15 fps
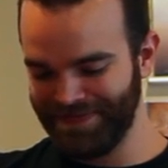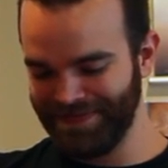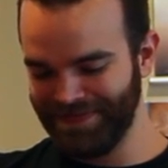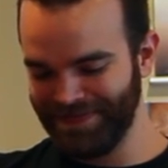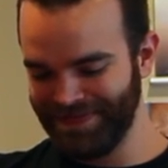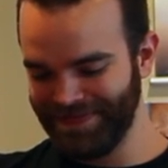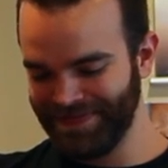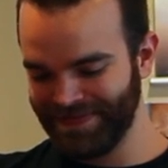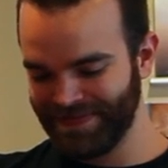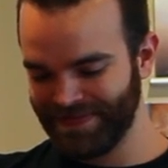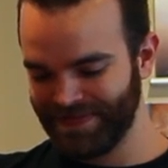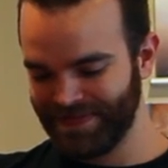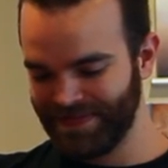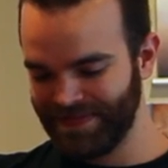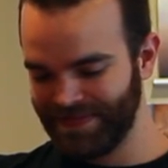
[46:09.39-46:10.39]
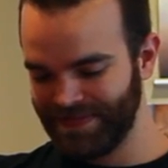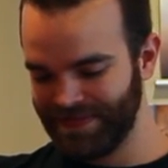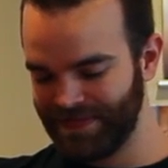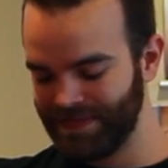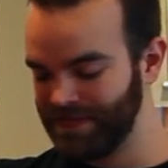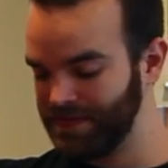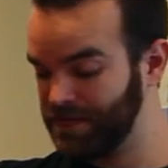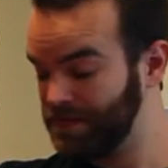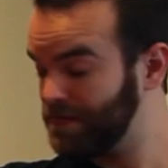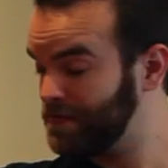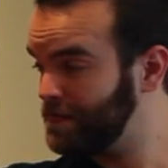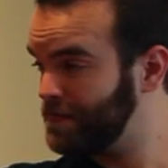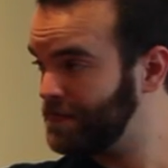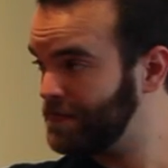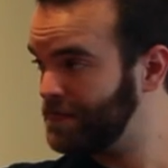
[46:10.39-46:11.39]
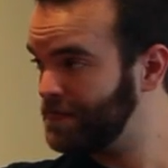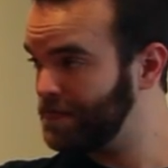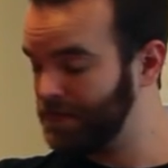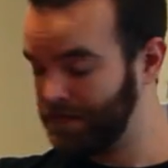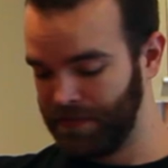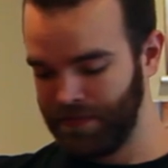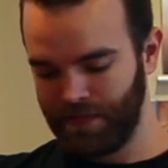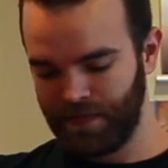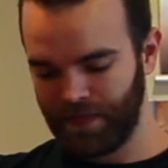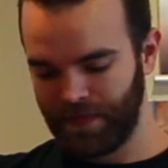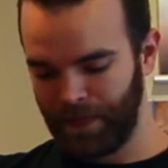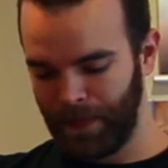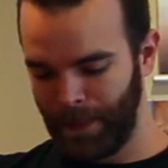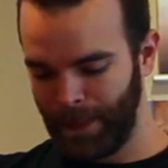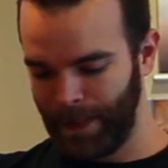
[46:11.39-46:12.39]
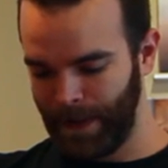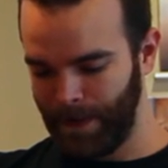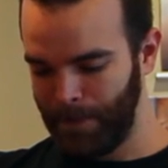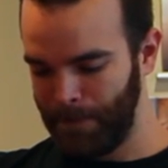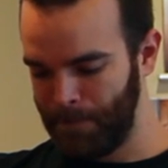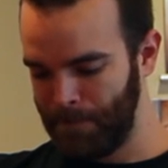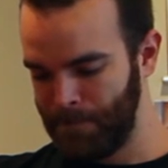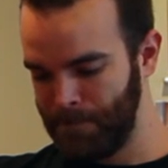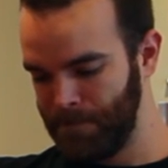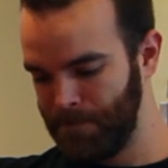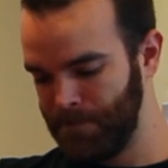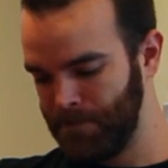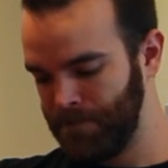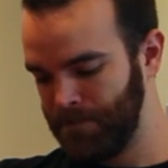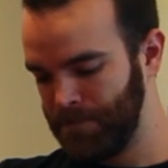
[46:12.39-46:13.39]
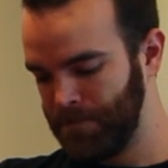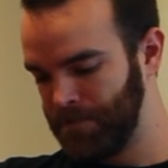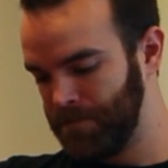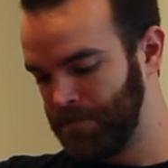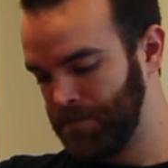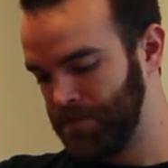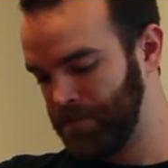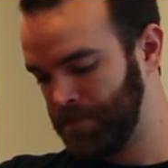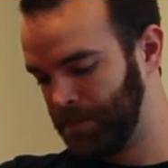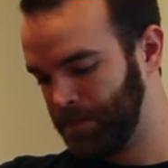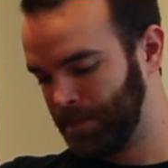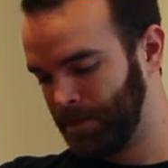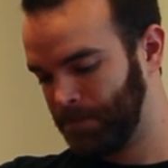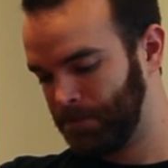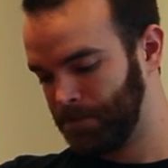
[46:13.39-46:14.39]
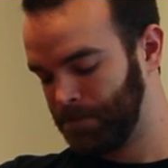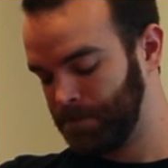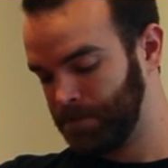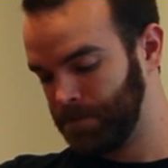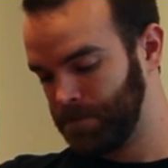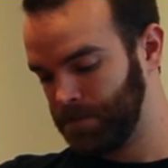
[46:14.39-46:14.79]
(not speaking)